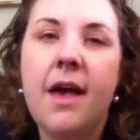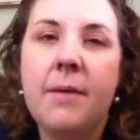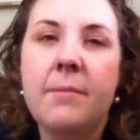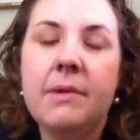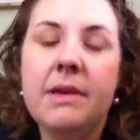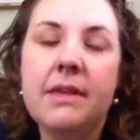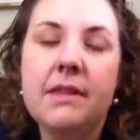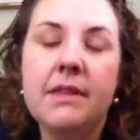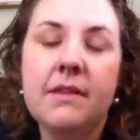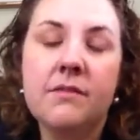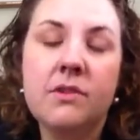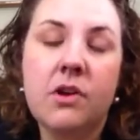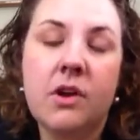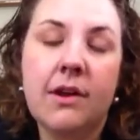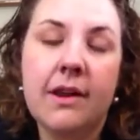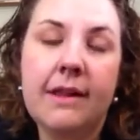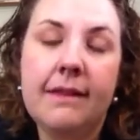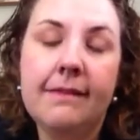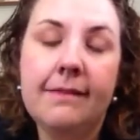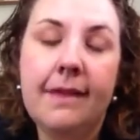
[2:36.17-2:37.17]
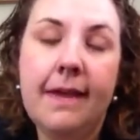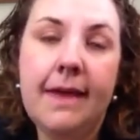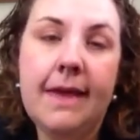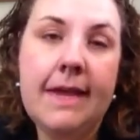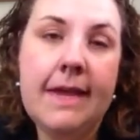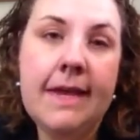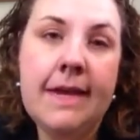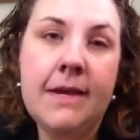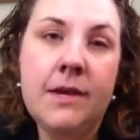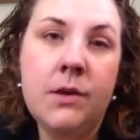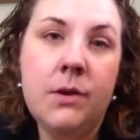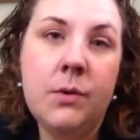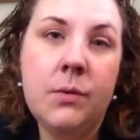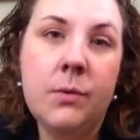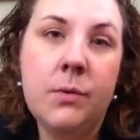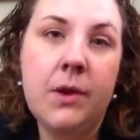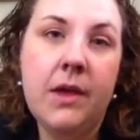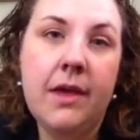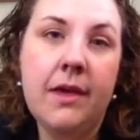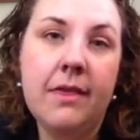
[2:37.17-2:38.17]
He lived on a lane
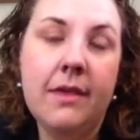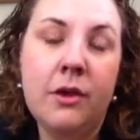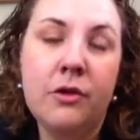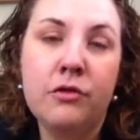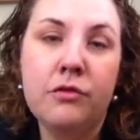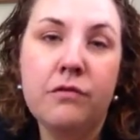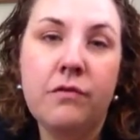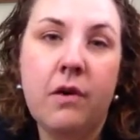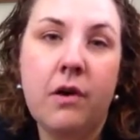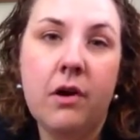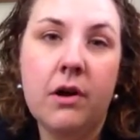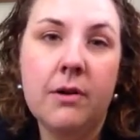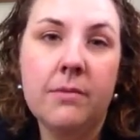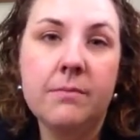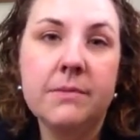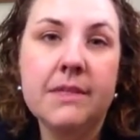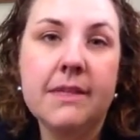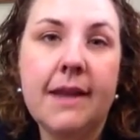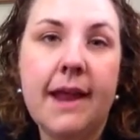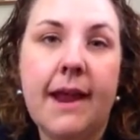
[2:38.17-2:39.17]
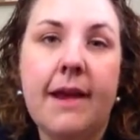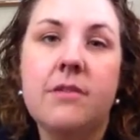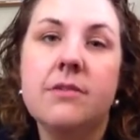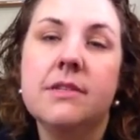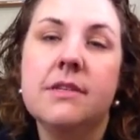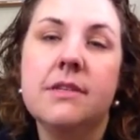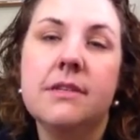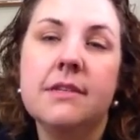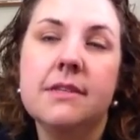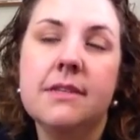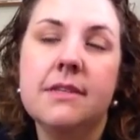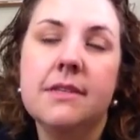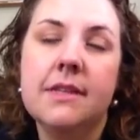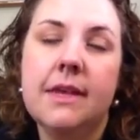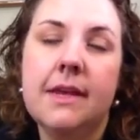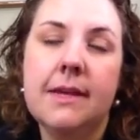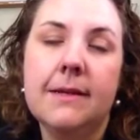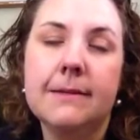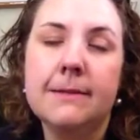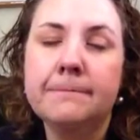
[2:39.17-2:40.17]
with other farms and houses and
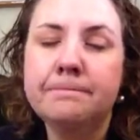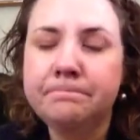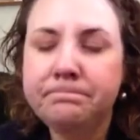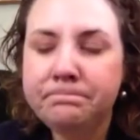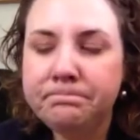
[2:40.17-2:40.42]
things.